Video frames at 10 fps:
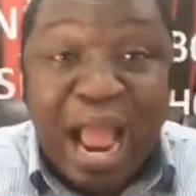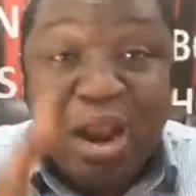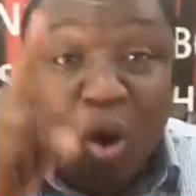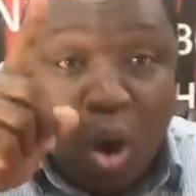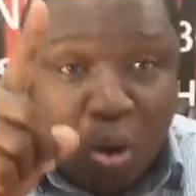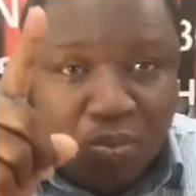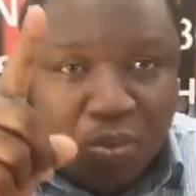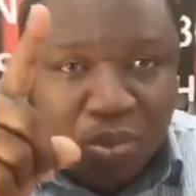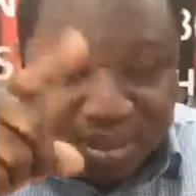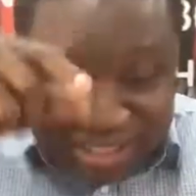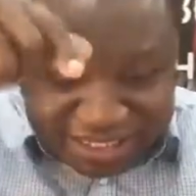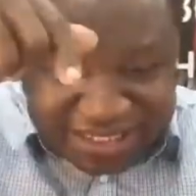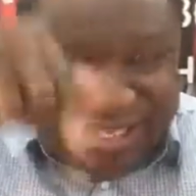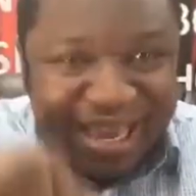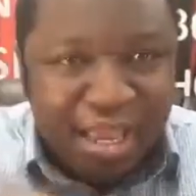that come
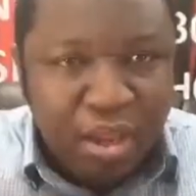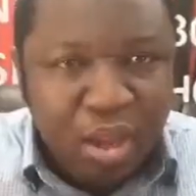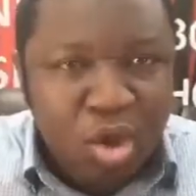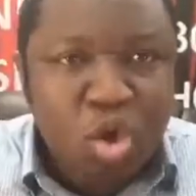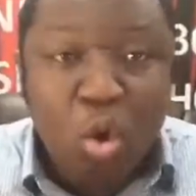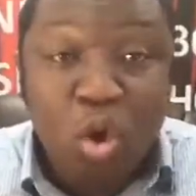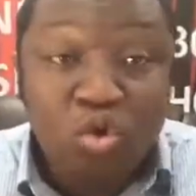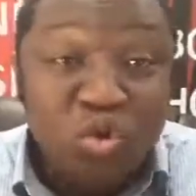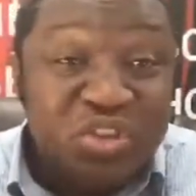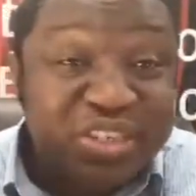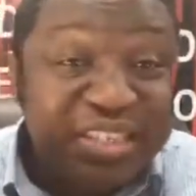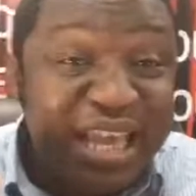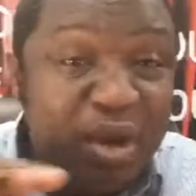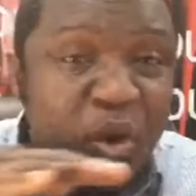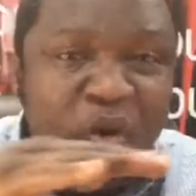this year, you're going to
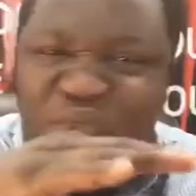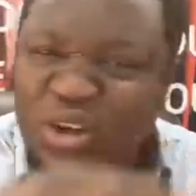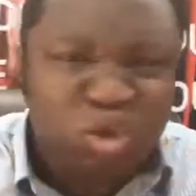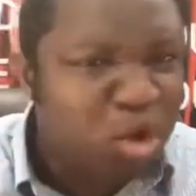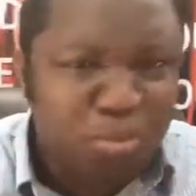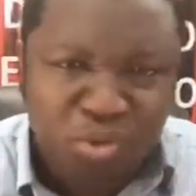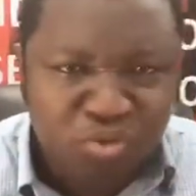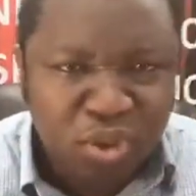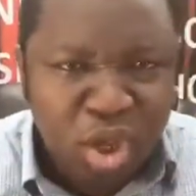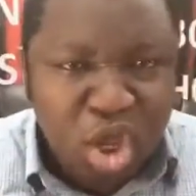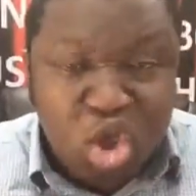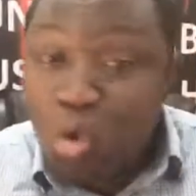sail over troubles.